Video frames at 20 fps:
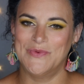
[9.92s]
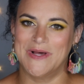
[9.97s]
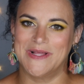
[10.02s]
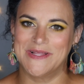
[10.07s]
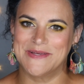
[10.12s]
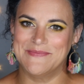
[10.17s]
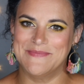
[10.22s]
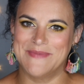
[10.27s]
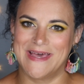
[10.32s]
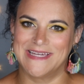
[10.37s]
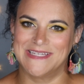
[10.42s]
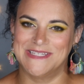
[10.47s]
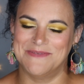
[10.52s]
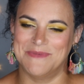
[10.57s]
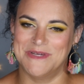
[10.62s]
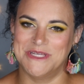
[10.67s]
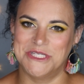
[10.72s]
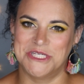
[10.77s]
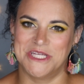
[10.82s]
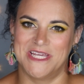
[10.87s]
welcome back to
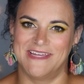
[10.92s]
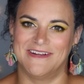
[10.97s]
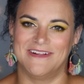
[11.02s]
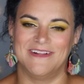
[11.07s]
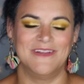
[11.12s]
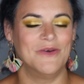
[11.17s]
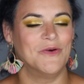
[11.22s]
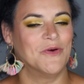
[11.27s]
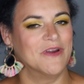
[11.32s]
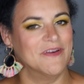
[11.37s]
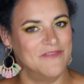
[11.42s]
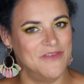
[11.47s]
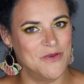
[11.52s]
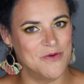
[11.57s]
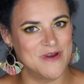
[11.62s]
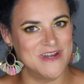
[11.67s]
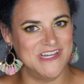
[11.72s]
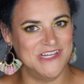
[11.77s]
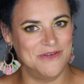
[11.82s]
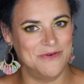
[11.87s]
my channel, or if
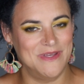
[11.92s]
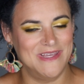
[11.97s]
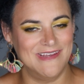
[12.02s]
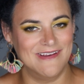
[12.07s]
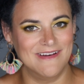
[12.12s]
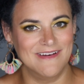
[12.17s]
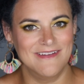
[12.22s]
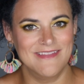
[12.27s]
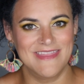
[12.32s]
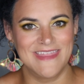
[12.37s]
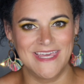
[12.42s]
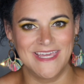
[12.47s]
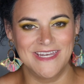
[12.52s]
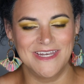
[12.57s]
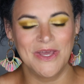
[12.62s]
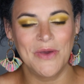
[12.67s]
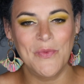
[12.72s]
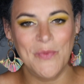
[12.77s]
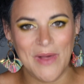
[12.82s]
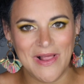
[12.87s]
you are new here,
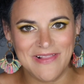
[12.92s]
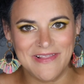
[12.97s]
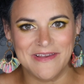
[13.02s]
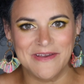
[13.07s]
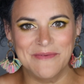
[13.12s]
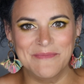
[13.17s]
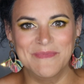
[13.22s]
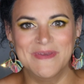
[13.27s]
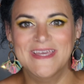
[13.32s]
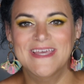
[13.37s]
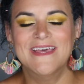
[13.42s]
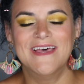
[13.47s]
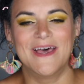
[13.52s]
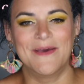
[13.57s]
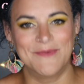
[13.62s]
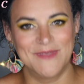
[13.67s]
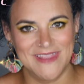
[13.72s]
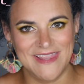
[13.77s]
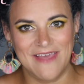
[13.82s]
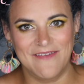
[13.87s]
then welcome.
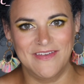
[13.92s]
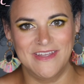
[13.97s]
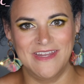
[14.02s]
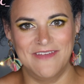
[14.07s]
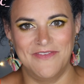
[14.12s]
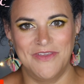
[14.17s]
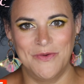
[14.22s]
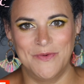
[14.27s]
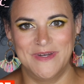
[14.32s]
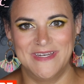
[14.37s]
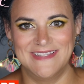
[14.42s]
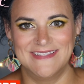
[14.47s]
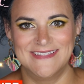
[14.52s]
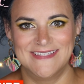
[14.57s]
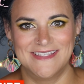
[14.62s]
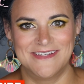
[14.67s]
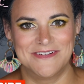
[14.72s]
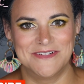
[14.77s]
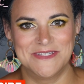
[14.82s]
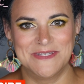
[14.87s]
I would love it if you would
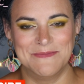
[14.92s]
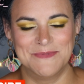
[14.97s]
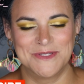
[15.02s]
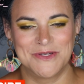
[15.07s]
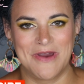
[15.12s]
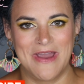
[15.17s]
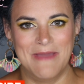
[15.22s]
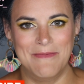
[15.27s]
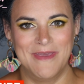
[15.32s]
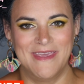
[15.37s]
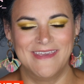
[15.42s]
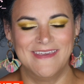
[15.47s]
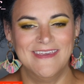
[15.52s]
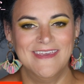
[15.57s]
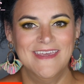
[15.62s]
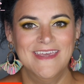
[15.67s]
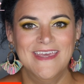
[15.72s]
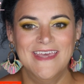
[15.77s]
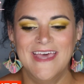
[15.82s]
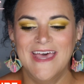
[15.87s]
consider subscribing.
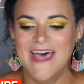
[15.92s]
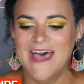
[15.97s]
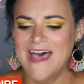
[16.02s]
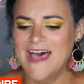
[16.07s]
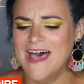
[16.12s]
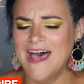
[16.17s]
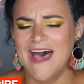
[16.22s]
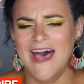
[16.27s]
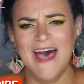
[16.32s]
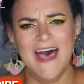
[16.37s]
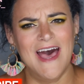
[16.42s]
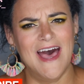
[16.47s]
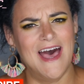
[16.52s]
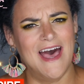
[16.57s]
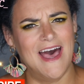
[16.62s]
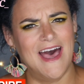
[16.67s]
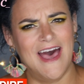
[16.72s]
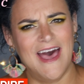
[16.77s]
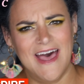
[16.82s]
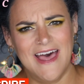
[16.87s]

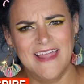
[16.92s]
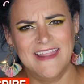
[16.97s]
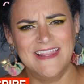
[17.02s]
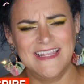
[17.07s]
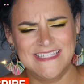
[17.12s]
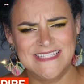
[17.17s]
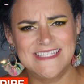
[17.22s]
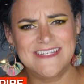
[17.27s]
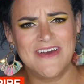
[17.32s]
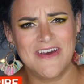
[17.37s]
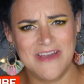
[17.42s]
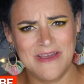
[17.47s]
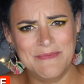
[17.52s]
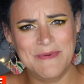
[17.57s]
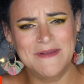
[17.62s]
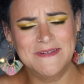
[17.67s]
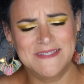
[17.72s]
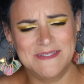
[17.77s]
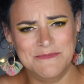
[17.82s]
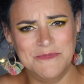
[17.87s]
Uh, let's talk
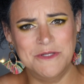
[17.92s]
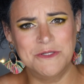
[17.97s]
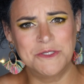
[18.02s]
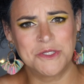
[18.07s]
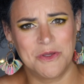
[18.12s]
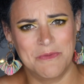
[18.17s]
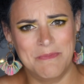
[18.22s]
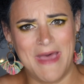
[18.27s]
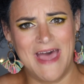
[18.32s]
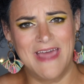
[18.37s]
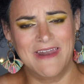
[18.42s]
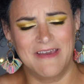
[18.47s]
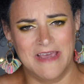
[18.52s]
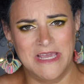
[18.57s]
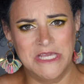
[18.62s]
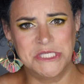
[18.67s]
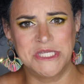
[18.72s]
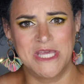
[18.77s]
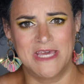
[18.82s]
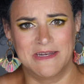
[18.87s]
about some neutral matte
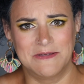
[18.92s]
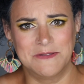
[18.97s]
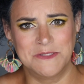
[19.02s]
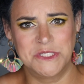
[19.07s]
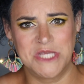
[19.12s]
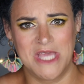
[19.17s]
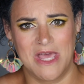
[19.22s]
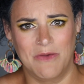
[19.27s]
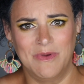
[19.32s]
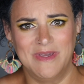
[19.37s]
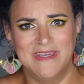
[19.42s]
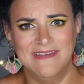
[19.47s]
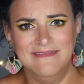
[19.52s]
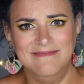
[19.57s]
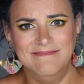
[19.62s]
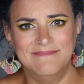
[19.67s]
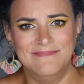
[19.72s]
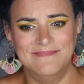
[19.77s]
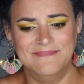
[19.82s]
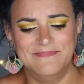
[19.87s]
eyeshadows, shall we?
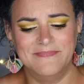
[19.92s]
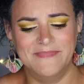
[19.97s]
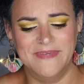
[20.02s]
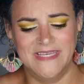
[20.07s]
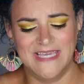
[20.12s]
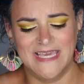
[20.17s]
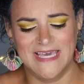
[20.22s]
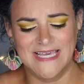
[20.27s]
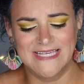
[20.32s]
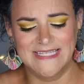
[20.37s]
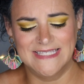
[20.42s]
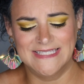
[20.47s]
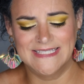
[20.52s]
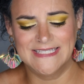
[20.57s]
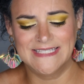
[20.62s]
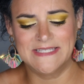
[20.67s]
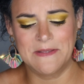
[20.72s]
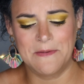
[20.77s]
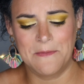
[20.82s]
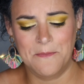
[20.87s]

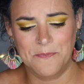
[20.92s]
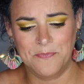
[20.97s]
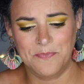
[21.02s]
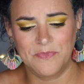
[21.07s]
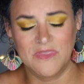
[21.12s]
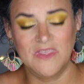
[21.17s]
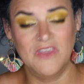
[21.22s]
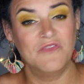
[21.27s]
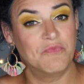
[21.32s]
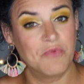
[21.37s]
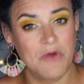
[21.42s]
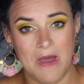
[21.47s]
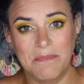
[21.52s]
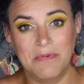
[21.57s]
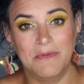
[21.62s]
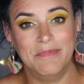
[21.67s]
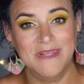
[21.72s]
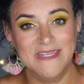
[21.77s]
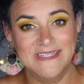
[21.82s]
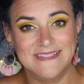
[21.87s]
Because you've
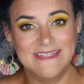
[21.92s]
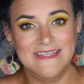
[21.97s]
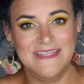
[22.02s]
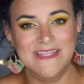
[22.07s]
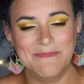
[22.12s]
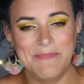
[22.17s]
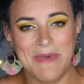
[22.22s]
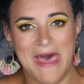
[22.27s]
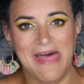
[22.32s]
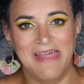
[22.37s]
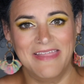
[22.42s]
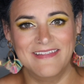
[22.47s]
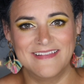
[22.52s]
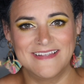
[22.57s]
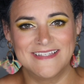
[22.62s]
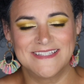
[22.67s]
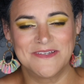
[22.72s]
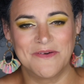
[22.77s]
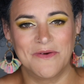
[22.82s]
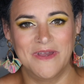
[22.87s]
probably seen the palette
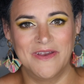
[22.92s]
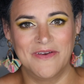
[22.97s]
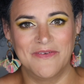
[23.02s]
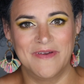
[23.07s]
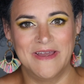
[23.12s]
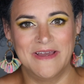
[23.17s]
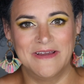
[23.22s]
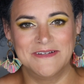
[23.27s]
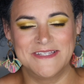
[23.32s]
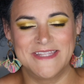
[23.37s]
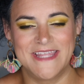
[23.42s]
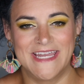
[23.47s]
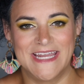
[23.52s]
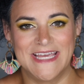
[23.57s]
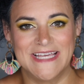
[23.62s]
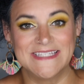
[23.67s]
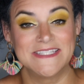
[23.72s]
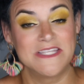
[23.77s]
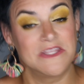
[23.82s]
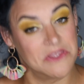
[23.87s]
that's going around that
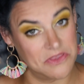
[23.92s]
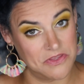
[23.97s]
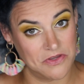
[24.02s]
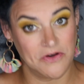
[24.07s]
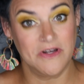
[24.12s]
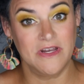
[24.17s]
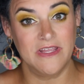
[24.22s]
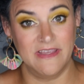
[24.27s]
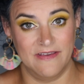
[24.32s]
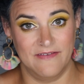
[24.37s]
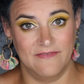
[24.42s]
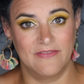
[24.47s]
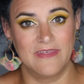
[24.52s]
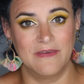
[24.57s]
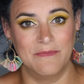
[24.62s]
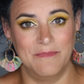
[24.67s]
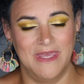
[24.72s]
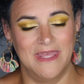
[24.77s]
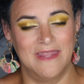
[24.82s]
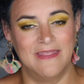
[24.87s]
has 30 of
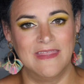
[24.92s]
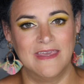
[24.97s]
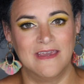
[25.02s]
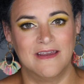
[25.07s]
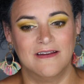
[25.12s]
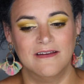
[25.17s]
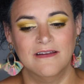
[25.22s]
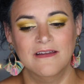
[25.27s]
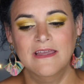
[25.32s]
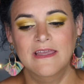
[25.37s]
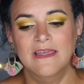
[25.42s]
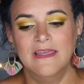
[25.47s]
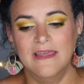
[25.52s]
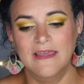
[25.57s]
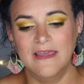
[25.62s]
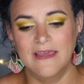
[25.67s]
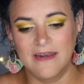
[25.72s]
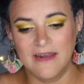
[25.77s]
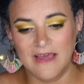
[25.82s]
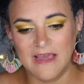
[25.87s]
them in there,
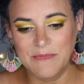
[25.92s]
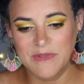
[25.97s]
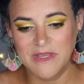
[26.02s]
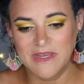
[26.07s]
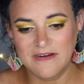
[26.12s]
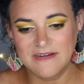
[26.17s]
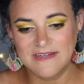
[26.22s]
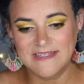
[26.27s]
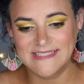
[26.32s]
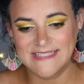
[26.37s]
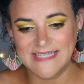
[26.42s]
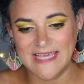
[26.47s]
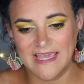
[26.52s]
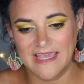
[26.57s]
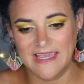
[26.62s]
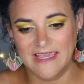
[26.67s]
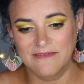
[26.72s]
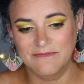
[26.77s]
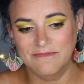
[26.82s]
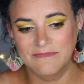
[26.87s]
and I'm here to
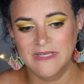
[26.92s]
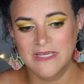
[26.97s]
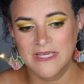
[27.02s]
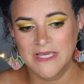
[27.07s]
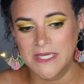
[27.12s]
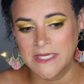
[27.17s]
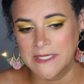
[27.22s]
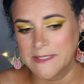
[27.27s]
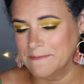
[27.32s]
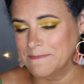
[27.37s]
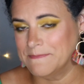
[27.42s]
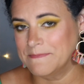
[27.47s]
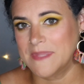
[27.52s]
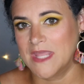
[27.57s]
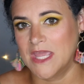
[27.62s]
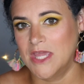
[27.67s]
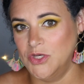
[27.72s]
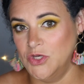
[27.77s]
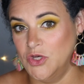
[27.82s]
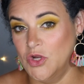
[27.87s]
say
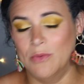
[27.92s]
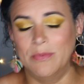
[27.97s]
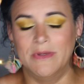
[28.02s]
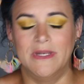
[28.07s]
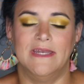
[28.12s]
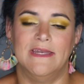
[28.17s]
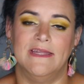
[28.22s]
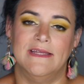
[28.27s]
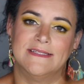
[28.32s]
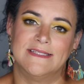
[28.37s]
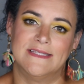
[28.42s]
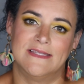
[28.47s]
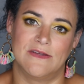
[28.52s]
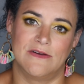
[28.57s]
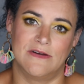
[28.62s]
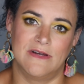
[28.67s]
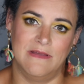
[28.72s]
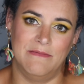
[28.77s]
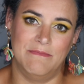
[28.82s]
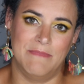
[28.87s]
nobody needs
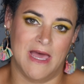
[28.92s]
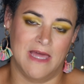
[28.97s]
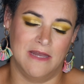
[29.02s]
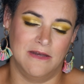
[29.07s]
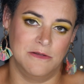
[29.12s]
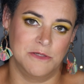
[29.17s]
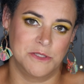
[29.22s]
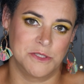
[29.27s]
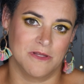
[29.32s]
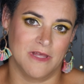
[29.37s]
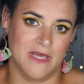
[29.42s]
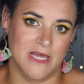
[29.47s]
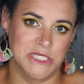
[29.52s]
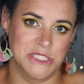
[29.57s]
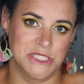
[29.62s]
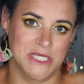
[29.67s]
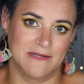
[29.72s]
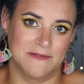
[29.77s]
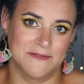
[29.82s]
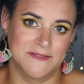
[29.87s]
30 matte neutral
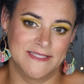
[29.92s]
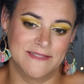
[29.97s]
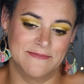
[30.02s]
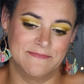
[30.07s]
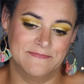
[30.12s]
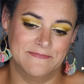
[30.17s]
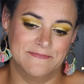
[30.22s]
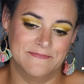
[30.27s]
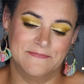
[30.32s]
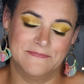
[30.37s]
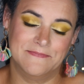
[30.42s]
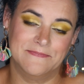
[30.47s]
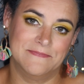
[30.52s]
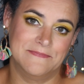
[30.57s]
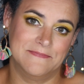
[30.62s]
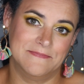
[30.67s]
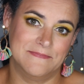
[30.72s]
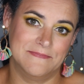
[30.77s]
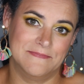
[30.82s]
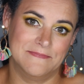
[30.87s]
eyeshadows.
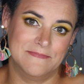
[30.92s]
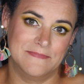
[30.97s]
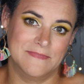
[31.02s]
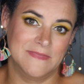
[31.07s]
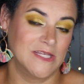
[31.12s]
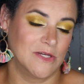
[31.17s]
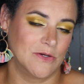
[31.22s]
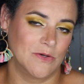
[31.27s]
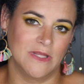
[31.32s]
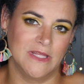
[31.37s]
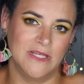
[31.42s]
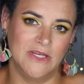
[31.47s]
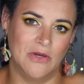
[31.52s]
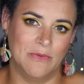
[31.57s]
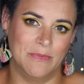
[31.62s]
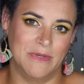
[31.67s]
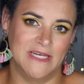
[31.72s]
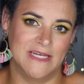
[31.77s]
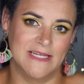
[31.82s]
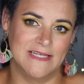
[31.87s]
Literally
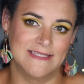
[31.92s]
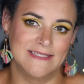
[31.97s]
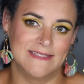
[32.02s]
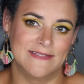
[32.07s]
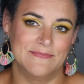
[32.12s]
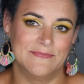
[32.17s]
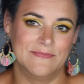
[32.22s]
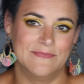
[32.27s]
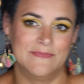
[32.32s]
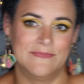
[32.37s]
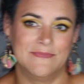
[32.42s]
nobody does.